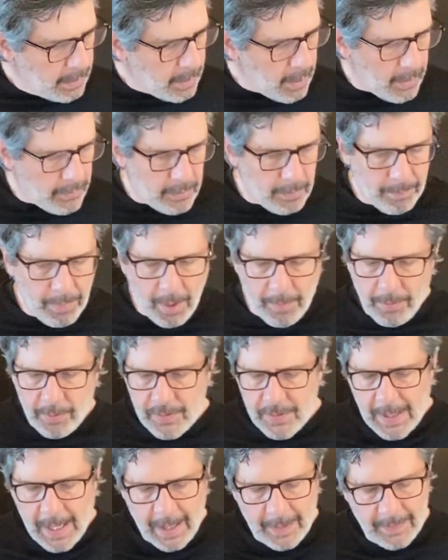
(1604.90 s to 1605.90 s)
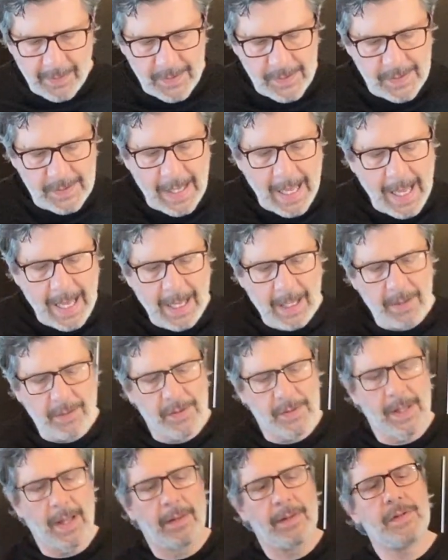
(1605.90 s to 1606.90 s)
Are there bubbles on the
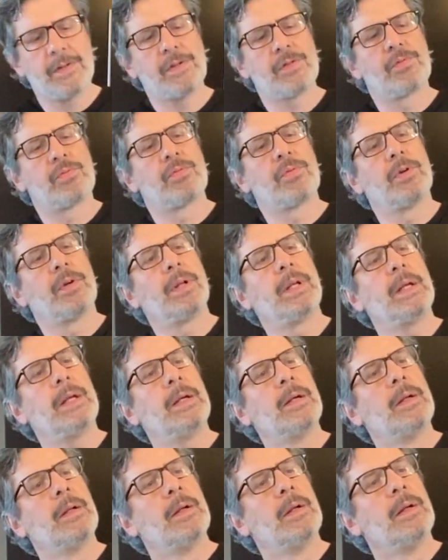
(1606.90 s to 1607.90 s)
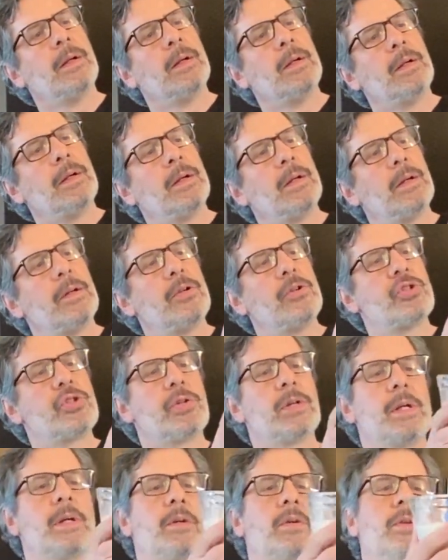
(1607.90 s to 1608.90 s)
sides? Now this is really
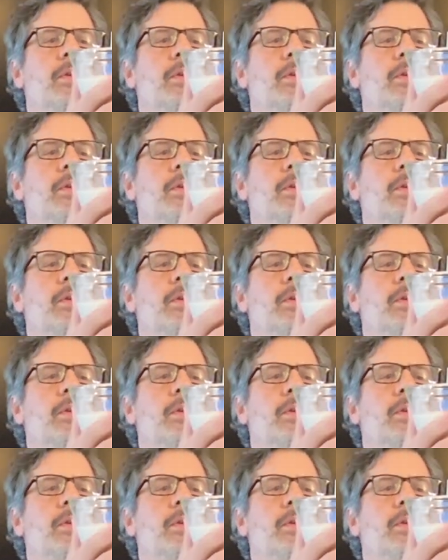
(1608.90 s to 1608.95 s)
usually a